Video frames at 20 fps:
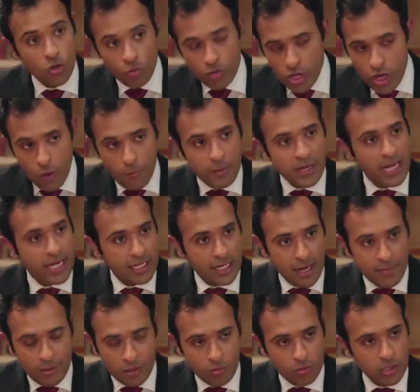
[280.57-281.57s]
reopen
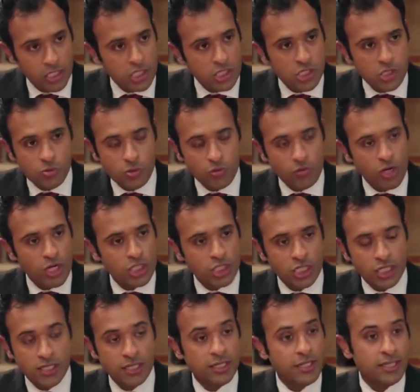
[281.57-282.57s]
economic relations with
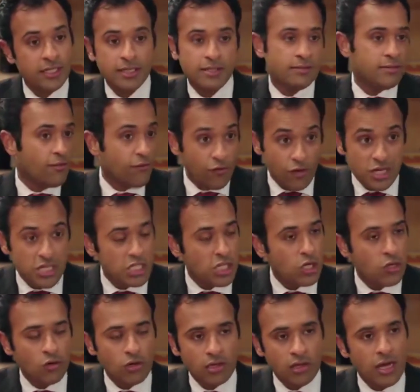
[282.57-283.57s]
Russia, freeze the
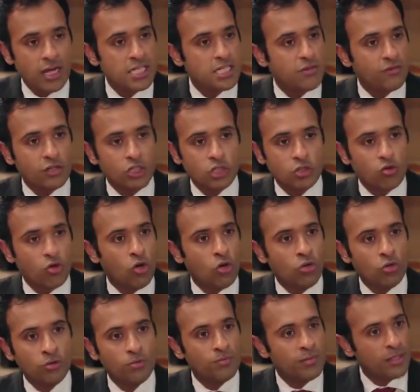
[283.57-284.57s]
current lines of
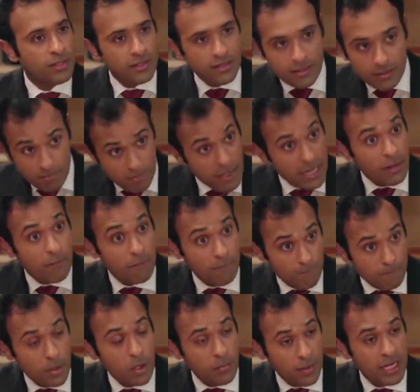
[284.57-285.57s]
control, make a
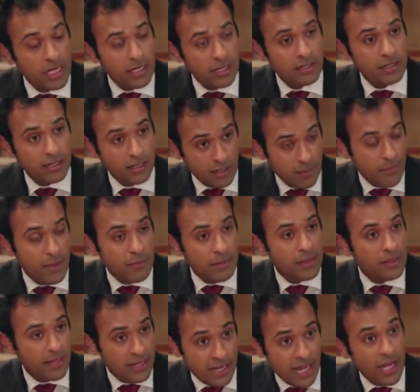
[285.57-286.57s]
permanent
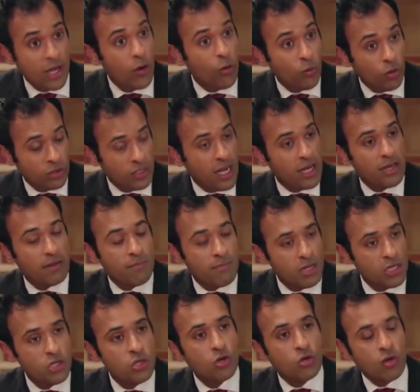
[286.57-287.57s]
commitment that NATO will not
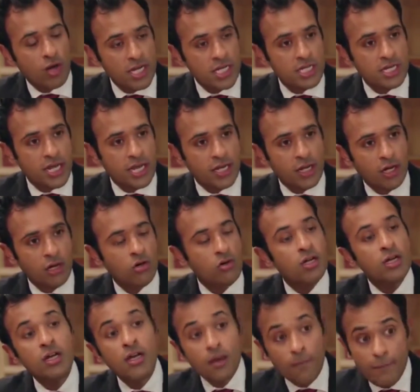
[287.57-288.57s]
admit Ukraine to NATO.
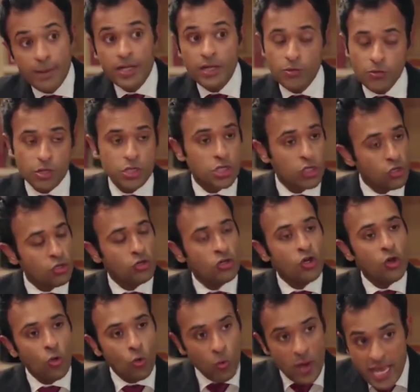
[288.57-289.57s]
But in
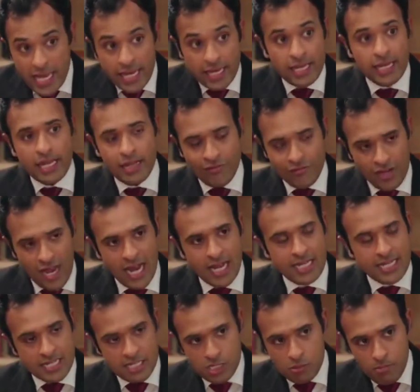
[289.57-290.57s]
return, weaken, if
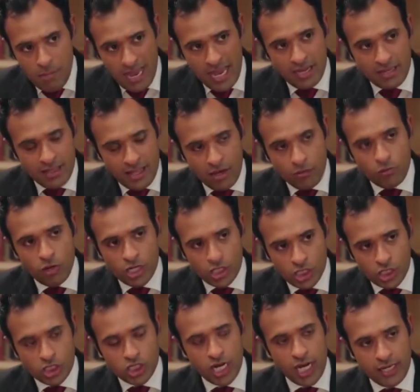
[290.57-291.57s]
not disband that
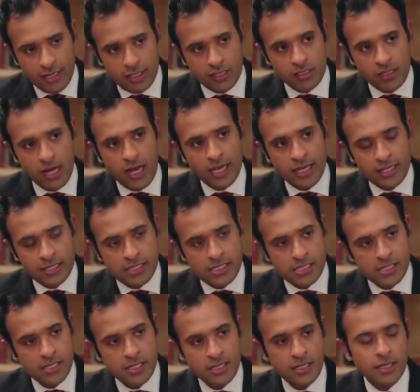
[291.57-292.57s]
Russia China
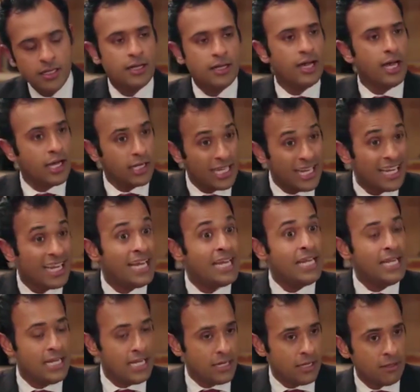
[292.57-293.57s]
alliance. I'd get
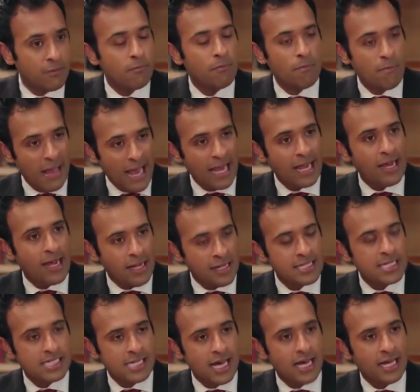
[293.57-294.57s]
India back
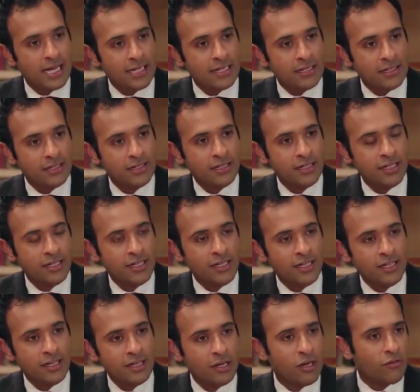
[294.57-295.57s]
on side. And,
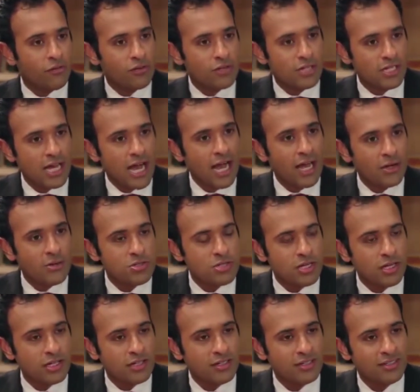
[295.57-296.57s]
you know, if there's a guy who's
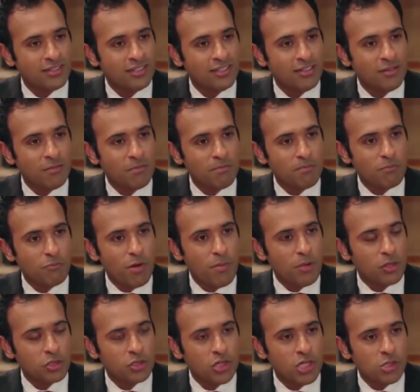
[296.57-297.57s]
going to
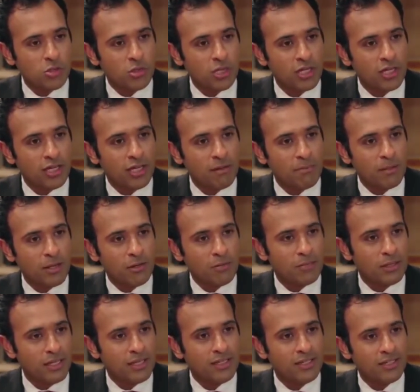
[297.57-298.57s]
rebuild trust with India, it better
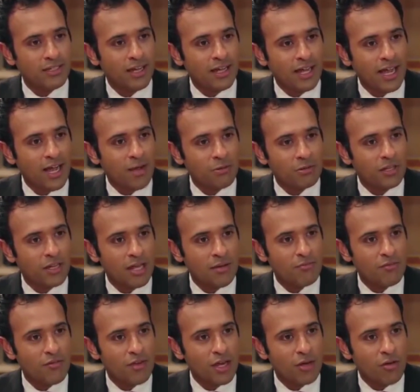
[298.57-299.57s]
be a guy with the name
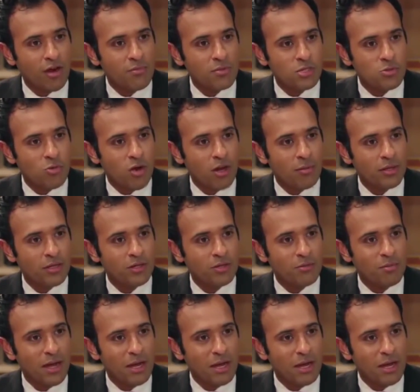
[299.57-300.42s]
Vivek Ramaswamy who